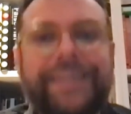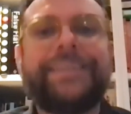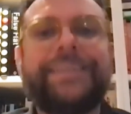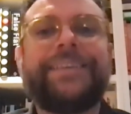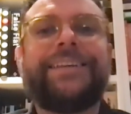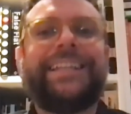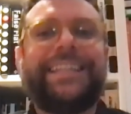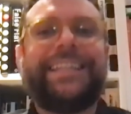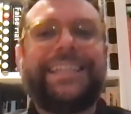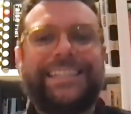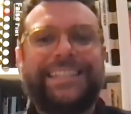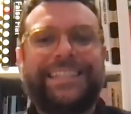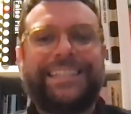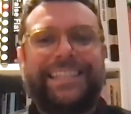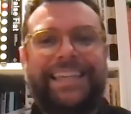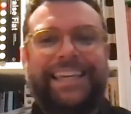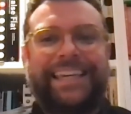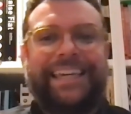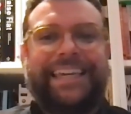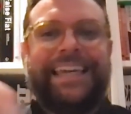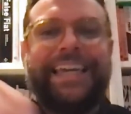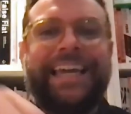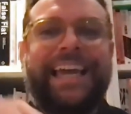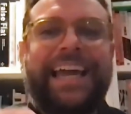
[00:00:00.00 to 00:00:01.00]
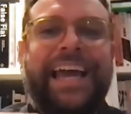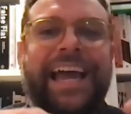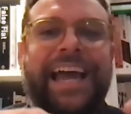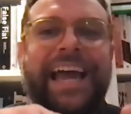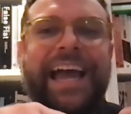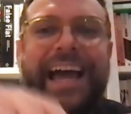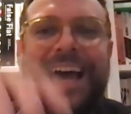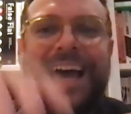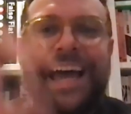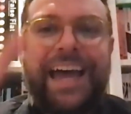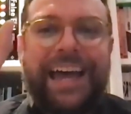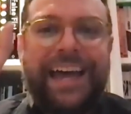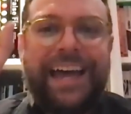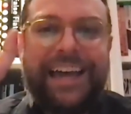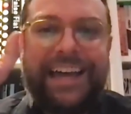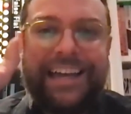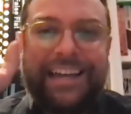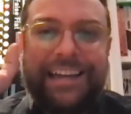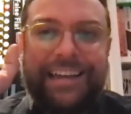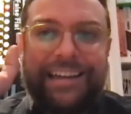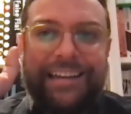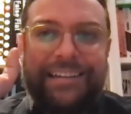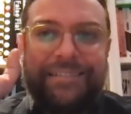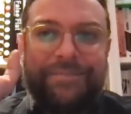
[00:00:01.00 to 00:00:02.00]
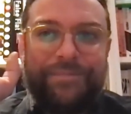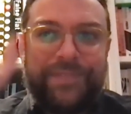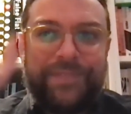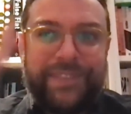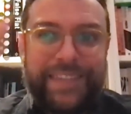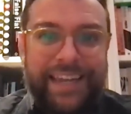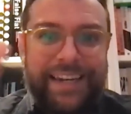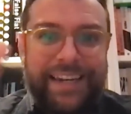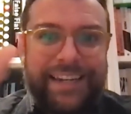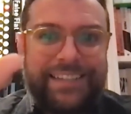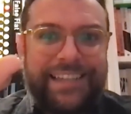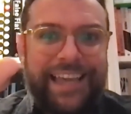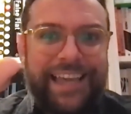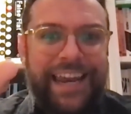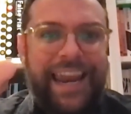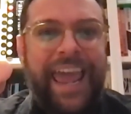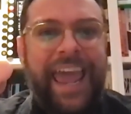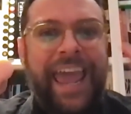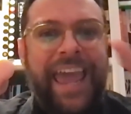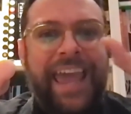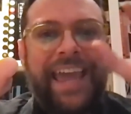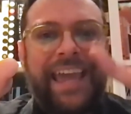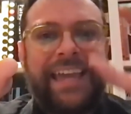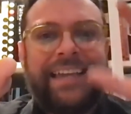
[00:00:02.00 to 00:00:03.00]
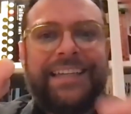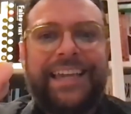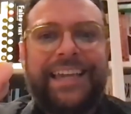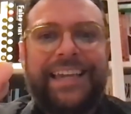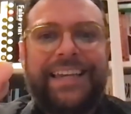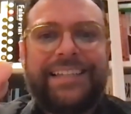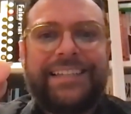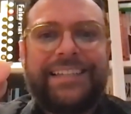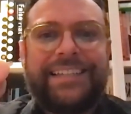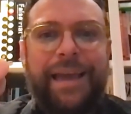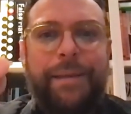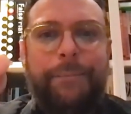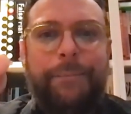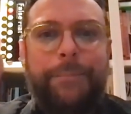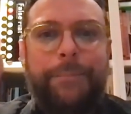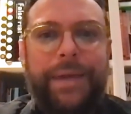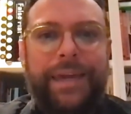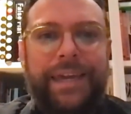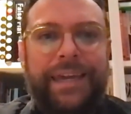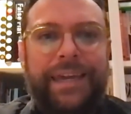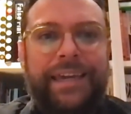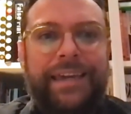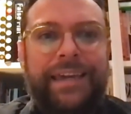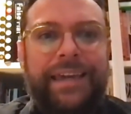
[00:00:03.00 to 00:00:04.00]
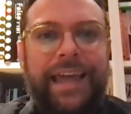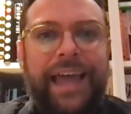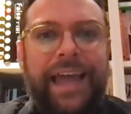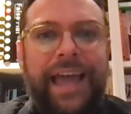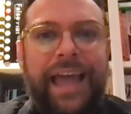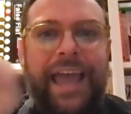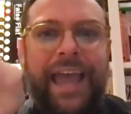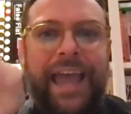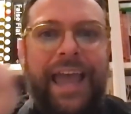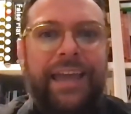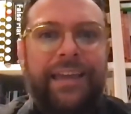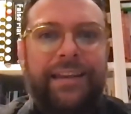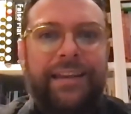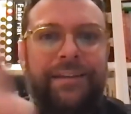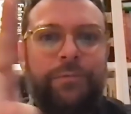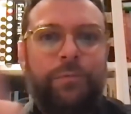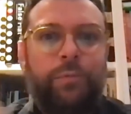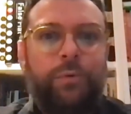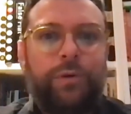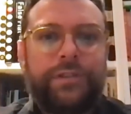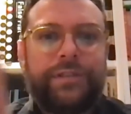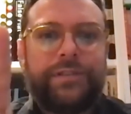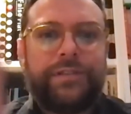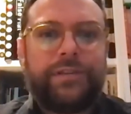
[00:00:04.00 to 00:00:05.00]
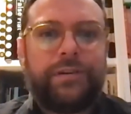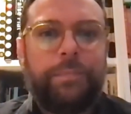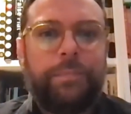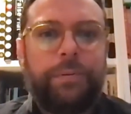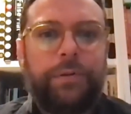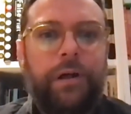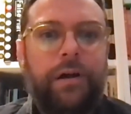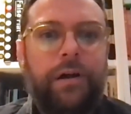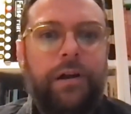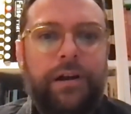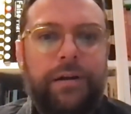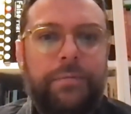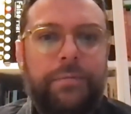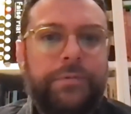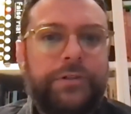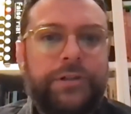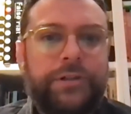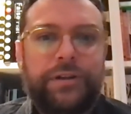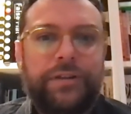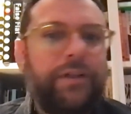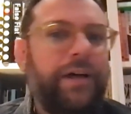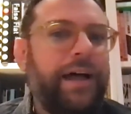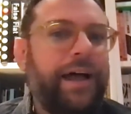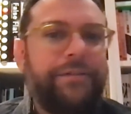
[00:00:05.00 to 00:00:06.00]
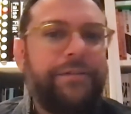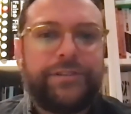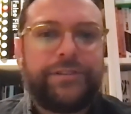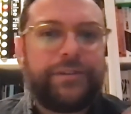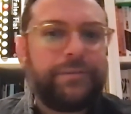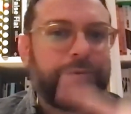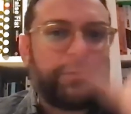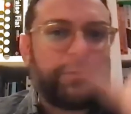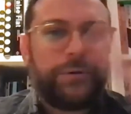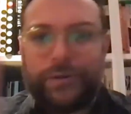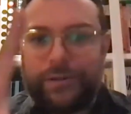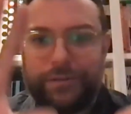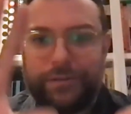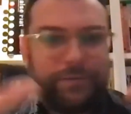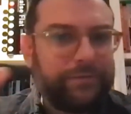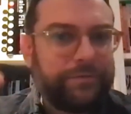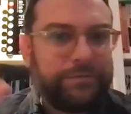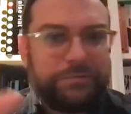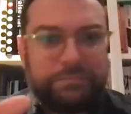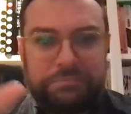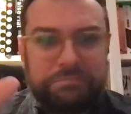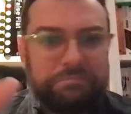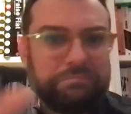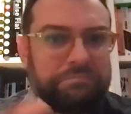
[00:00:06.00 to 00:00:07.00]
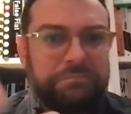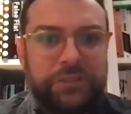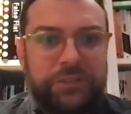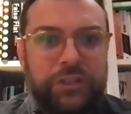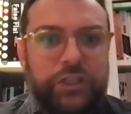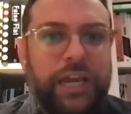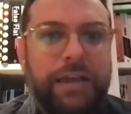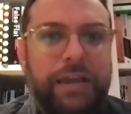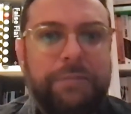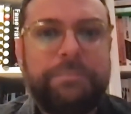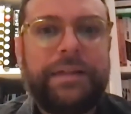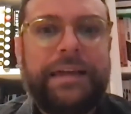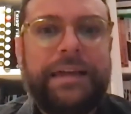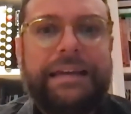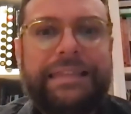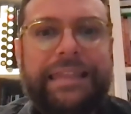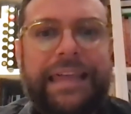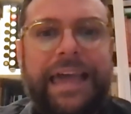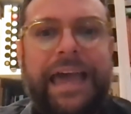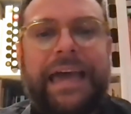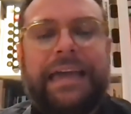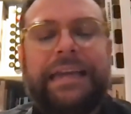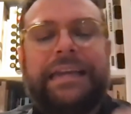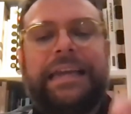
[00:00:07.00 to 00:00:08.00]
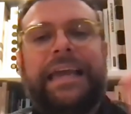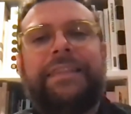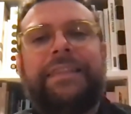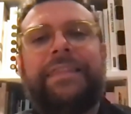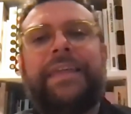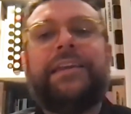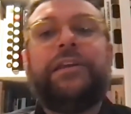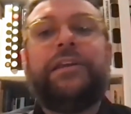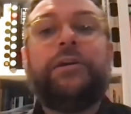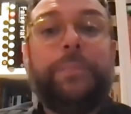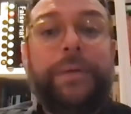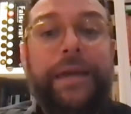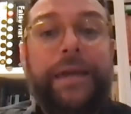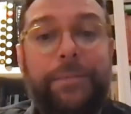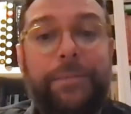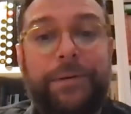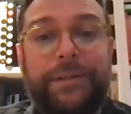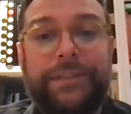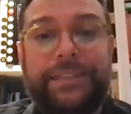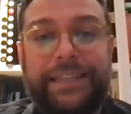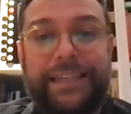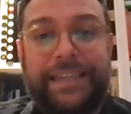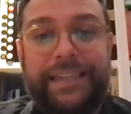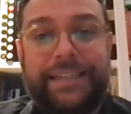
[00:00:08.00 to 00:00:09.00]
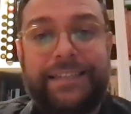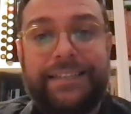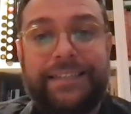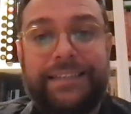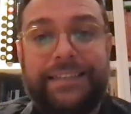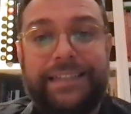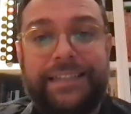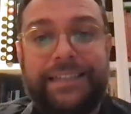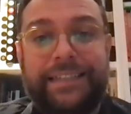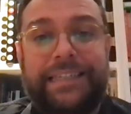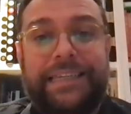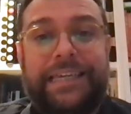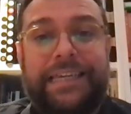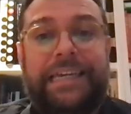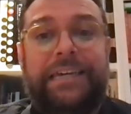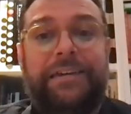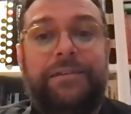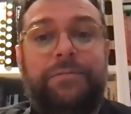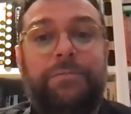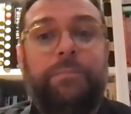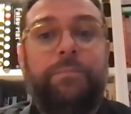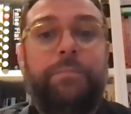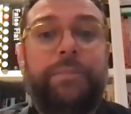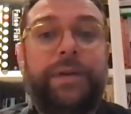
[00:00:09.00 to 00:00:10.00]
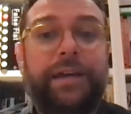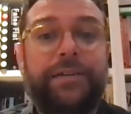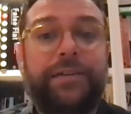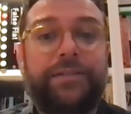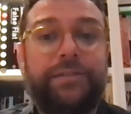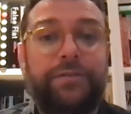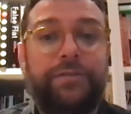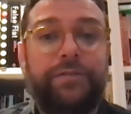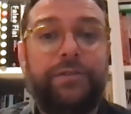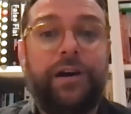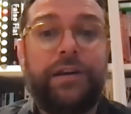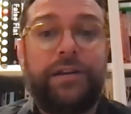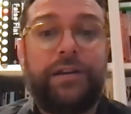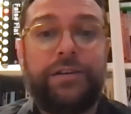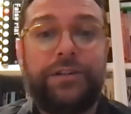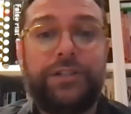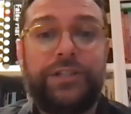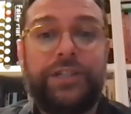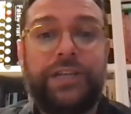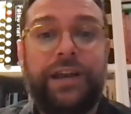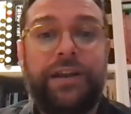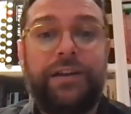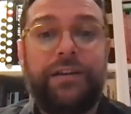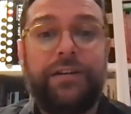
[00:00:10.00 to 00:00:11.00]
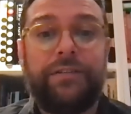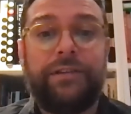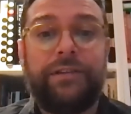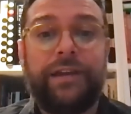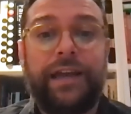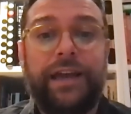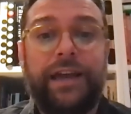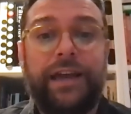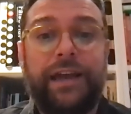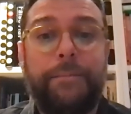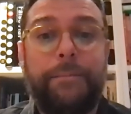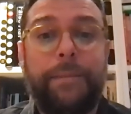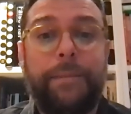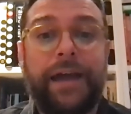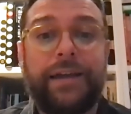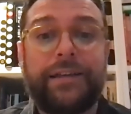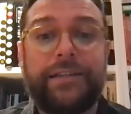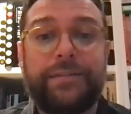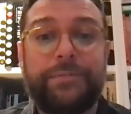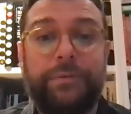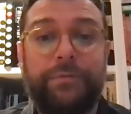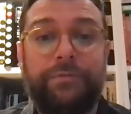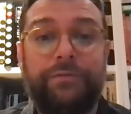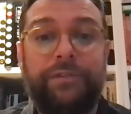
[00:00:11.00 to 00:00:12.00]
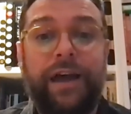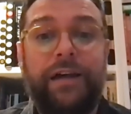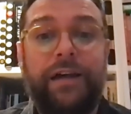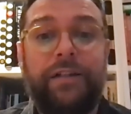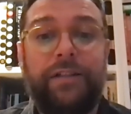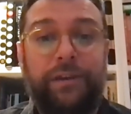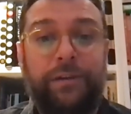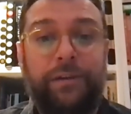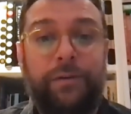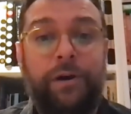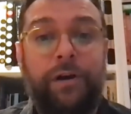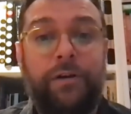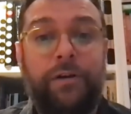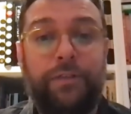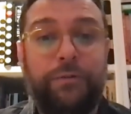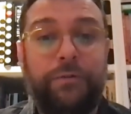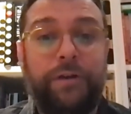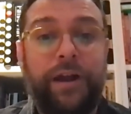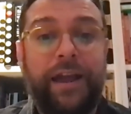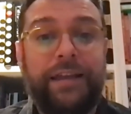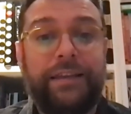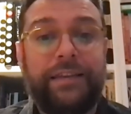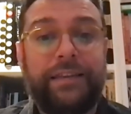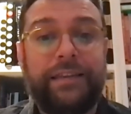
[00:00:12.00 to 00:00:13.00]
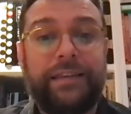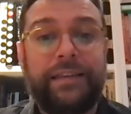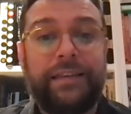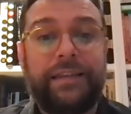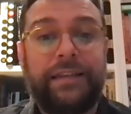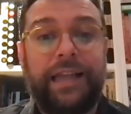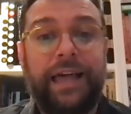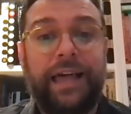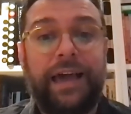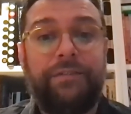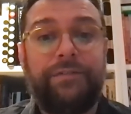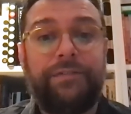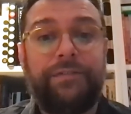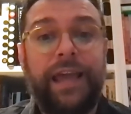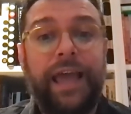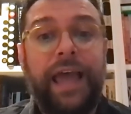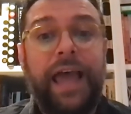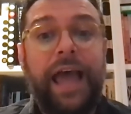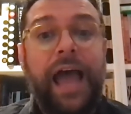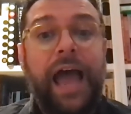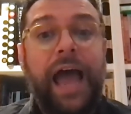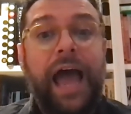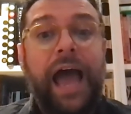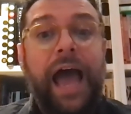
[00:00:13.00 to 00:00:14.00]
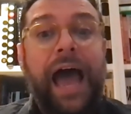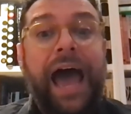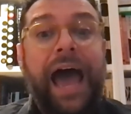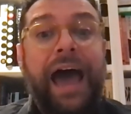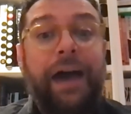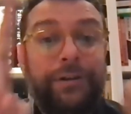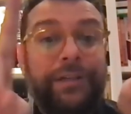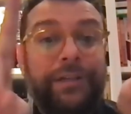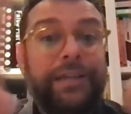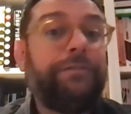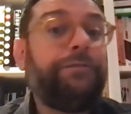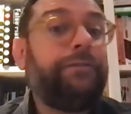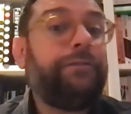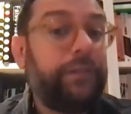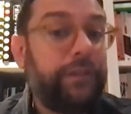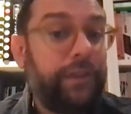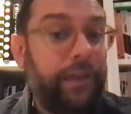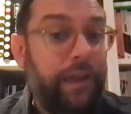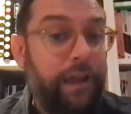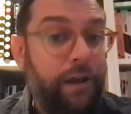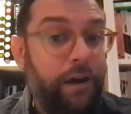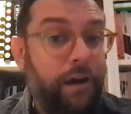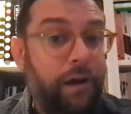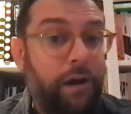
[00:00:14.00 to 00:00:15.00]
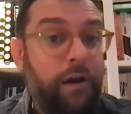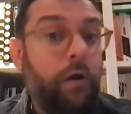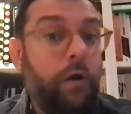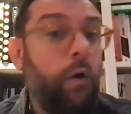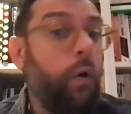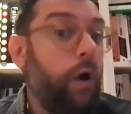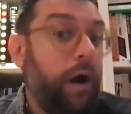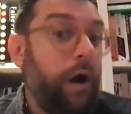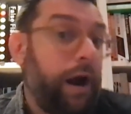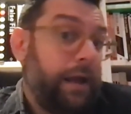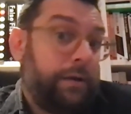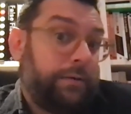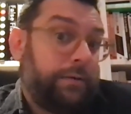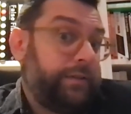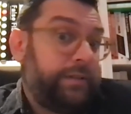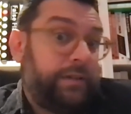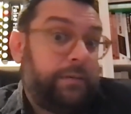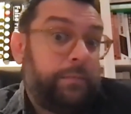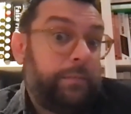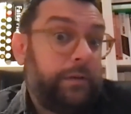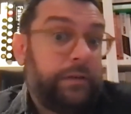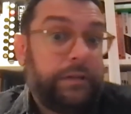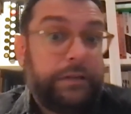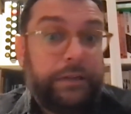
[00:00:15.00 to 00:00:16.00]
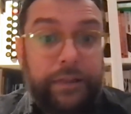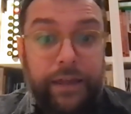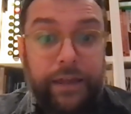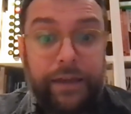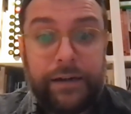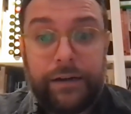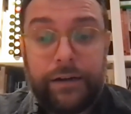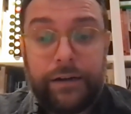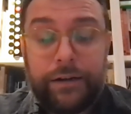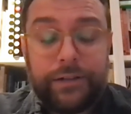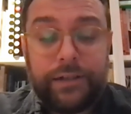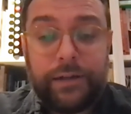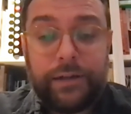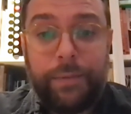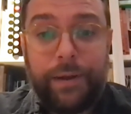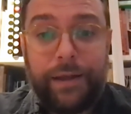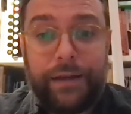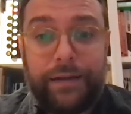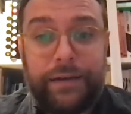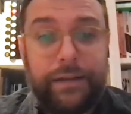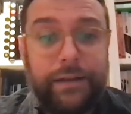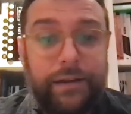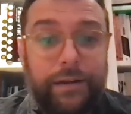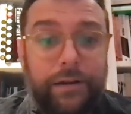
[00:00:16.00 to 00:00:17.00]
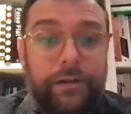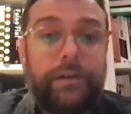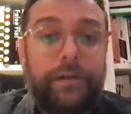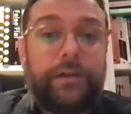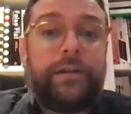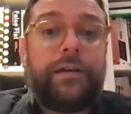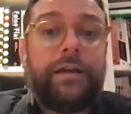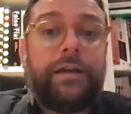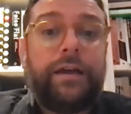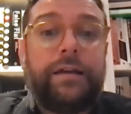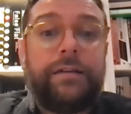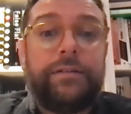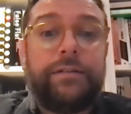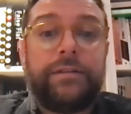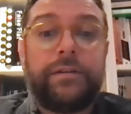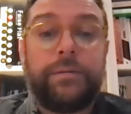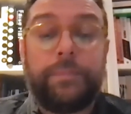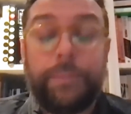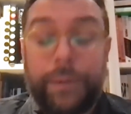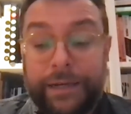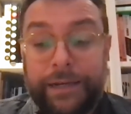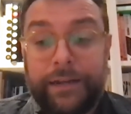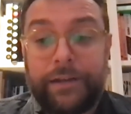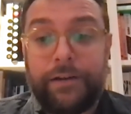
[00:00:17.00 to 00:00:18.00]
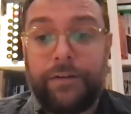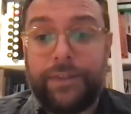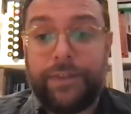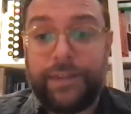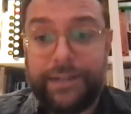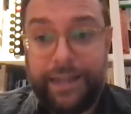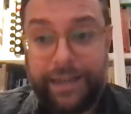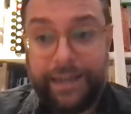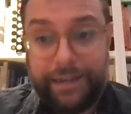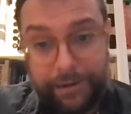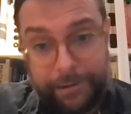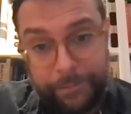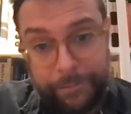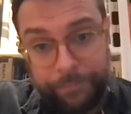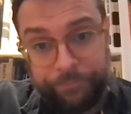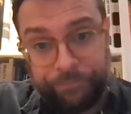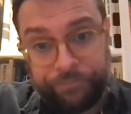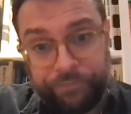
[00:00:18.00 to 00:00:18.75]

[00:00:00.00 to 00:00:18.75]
easily see uh, data set a and data set b and once they're plotted i'm they'll have some sort of shape like that and then you'll be able to easily see because you've got your shared uh, maximum value on the right and to the left how different they are or how similar they are depending on uh, depending on the data